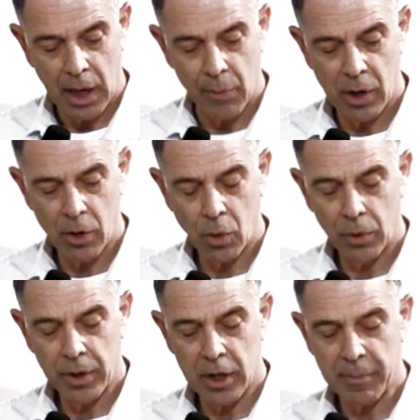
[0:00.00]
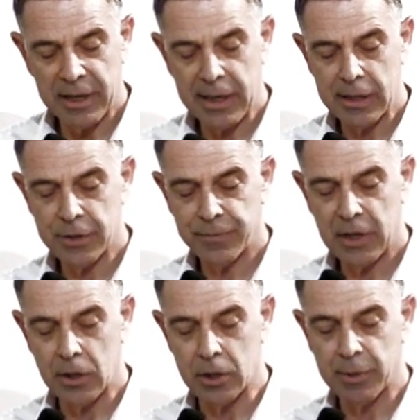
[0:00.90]
I wanted to hold on to my daddy's
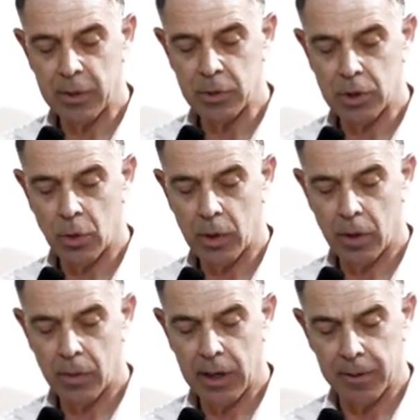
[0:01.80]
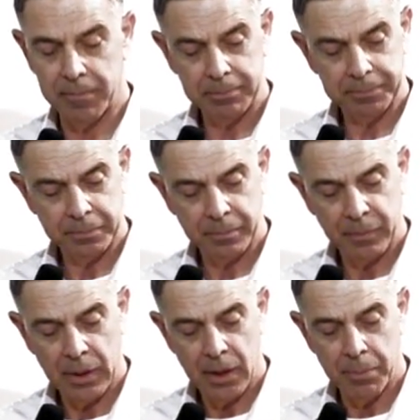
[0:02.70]
fingers, but he was nowhere around.
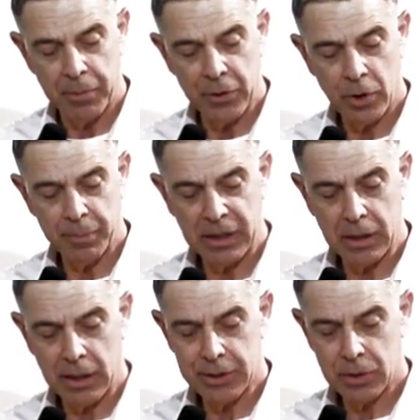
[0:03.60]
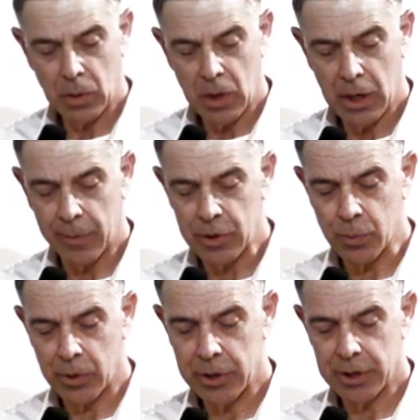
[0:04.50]
Mother had been gone so long I was
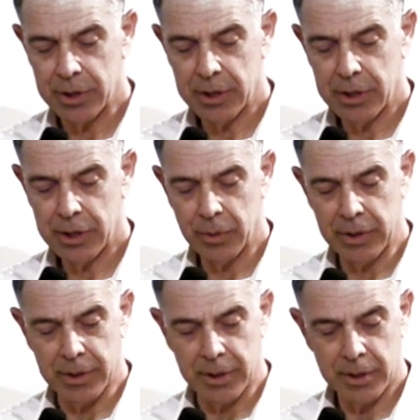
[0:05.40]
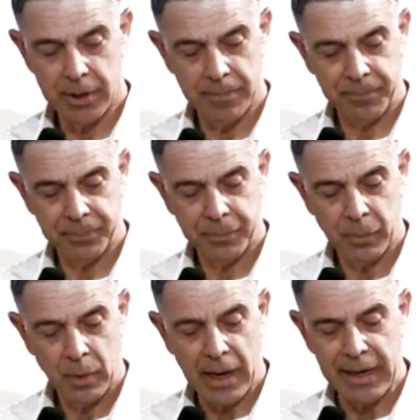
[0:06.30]
worried she ceased to exist.
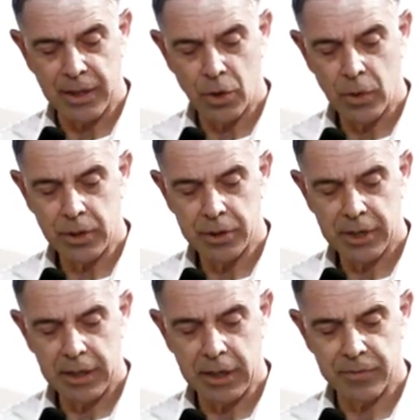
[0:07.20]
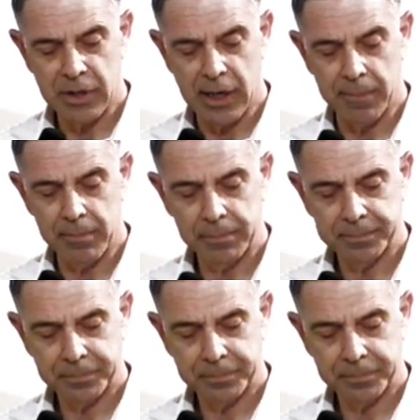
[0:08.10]
I had no understanding of time.